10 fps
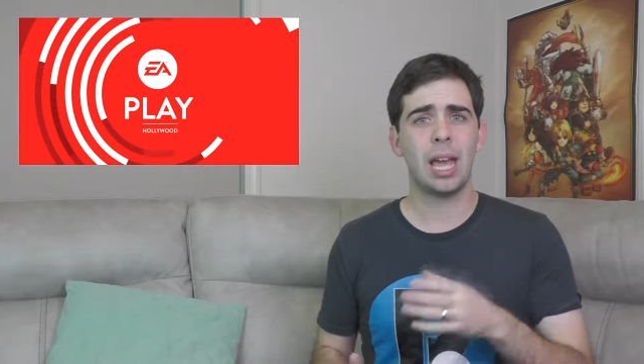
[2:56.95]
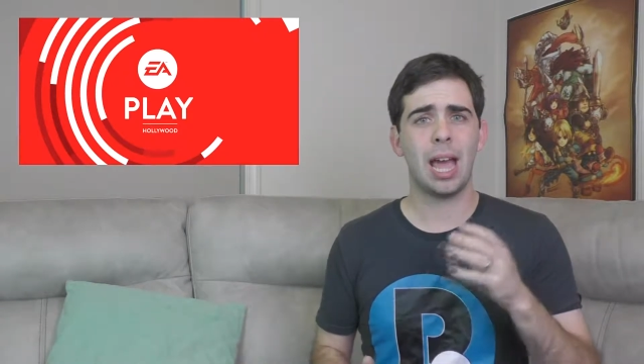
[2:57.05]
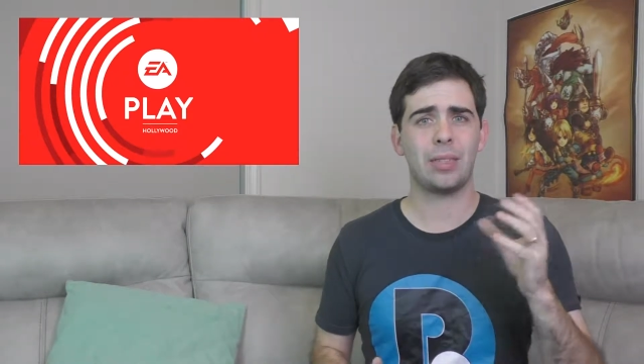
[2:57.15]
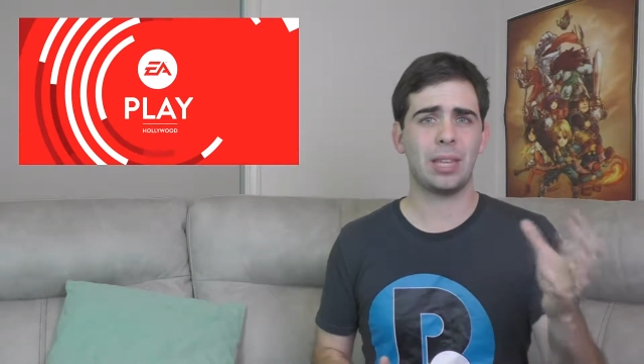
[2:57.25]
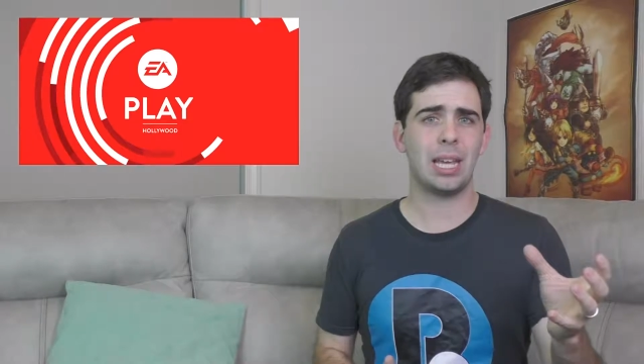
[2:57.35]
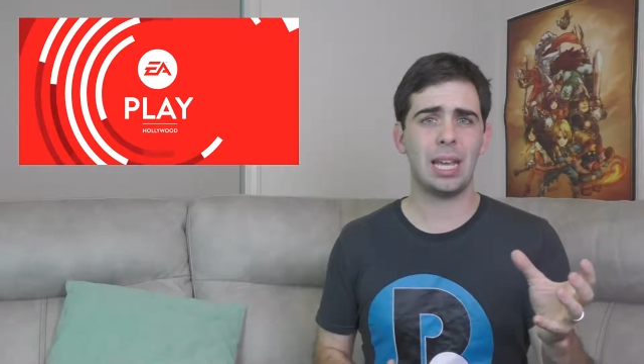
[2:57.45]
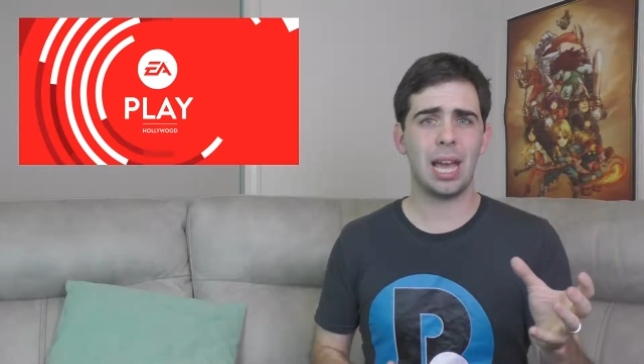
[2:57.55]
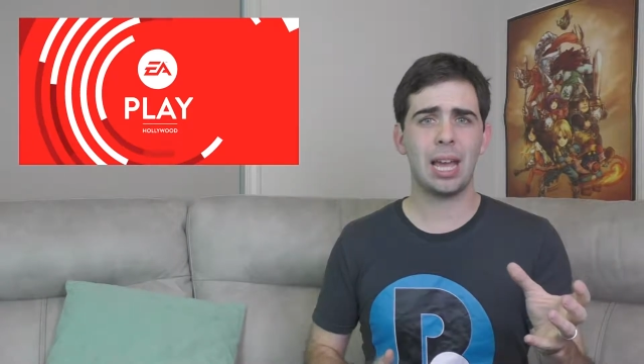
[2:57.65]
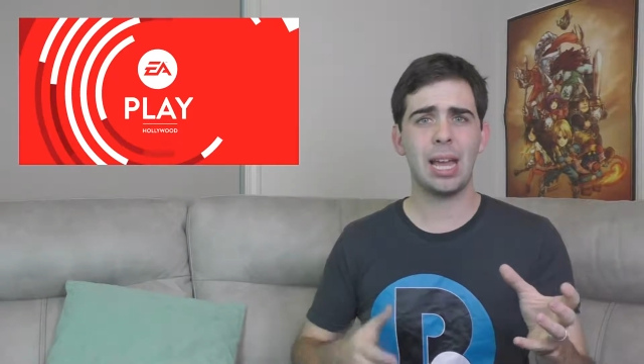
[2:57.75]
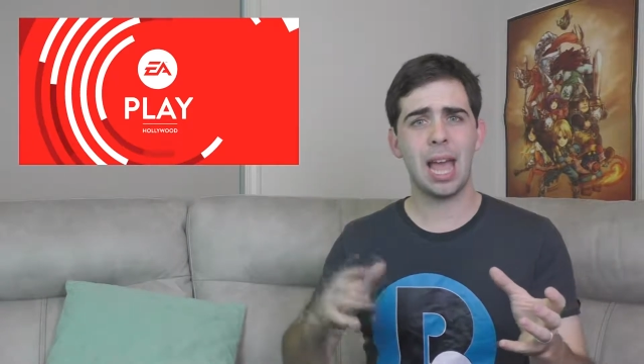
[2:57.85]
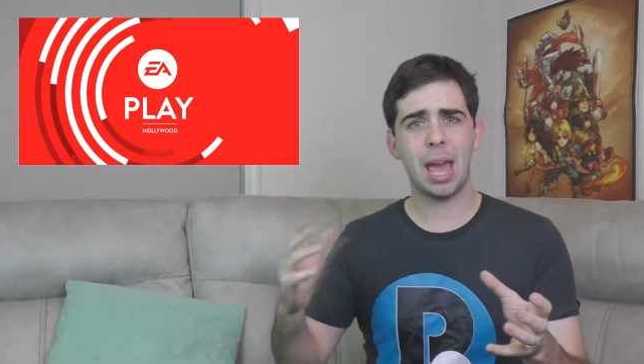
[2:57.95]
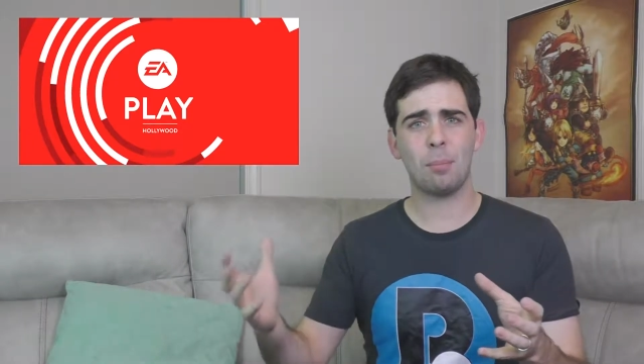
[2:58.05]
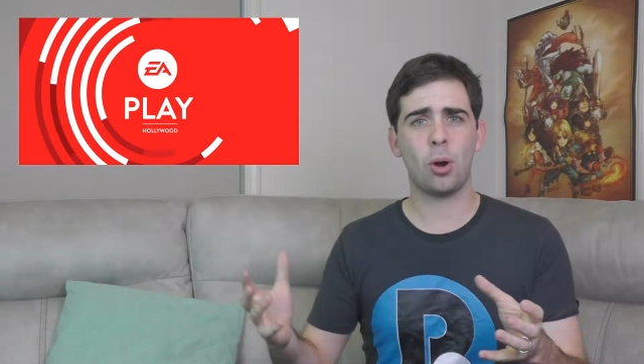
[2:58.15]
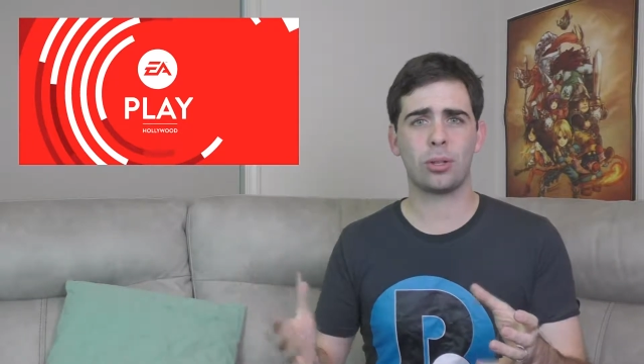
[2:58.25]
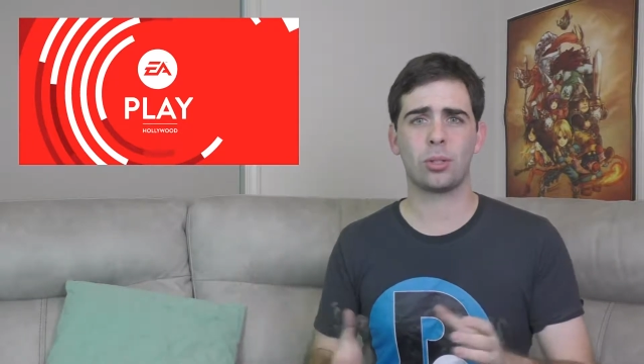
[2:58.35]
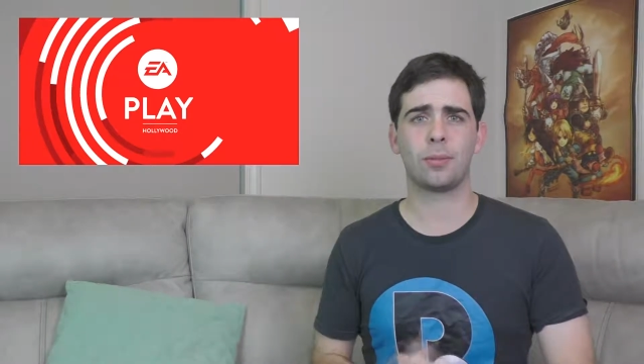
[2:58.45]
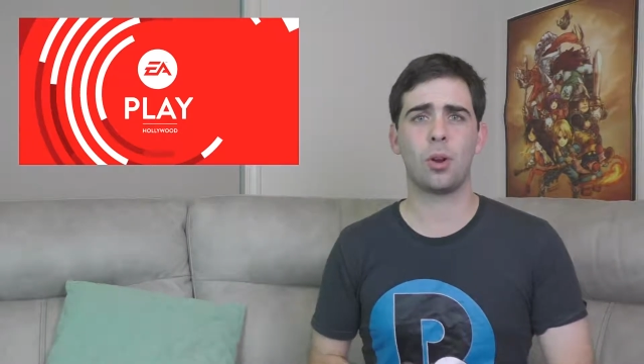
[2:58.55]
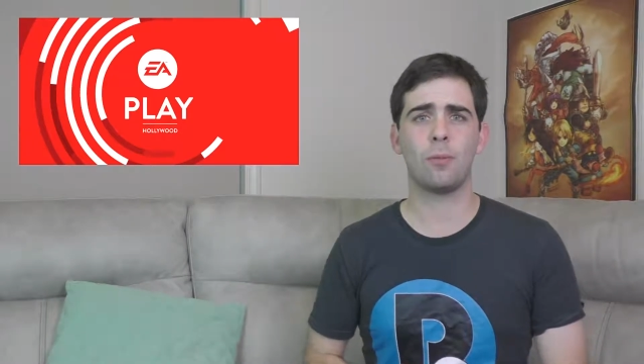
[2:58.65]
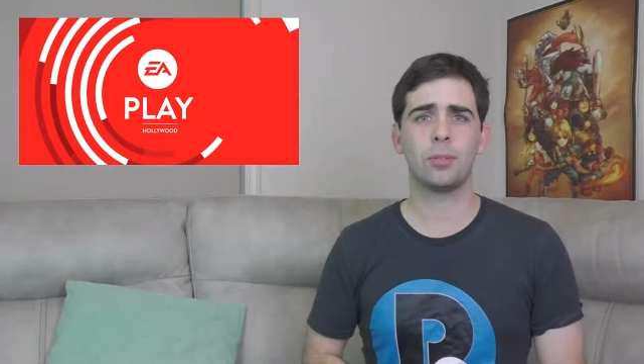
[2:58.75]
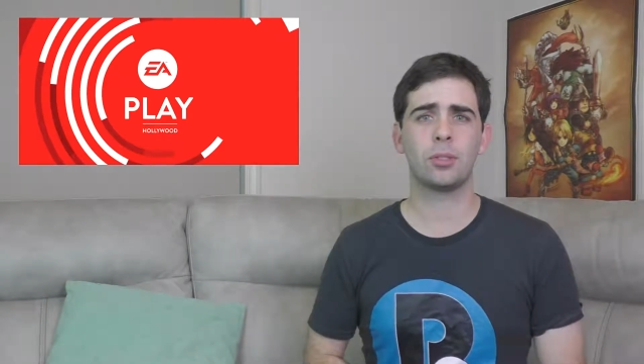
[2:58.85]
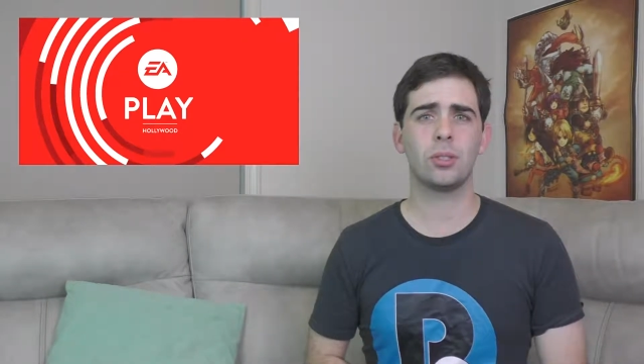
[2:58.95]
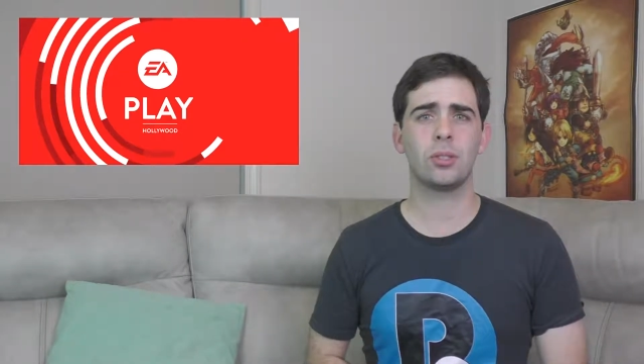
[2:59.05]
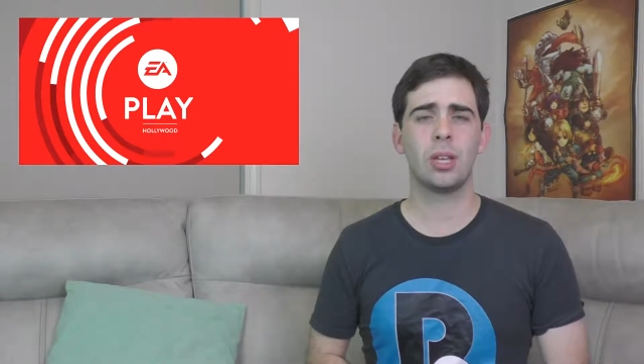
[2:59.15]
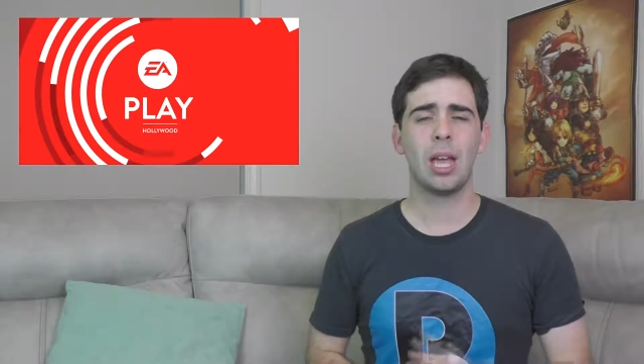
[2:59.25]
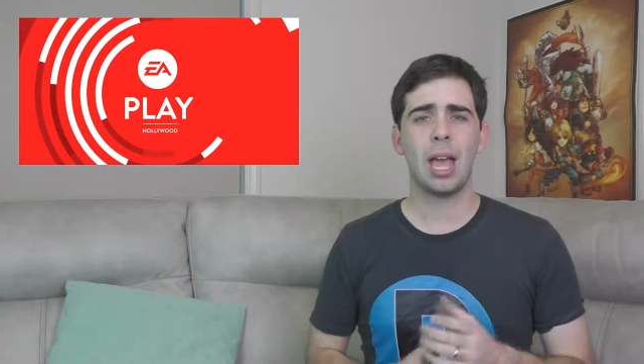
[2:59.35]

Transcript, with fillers: at the E A and Microsoft conferences,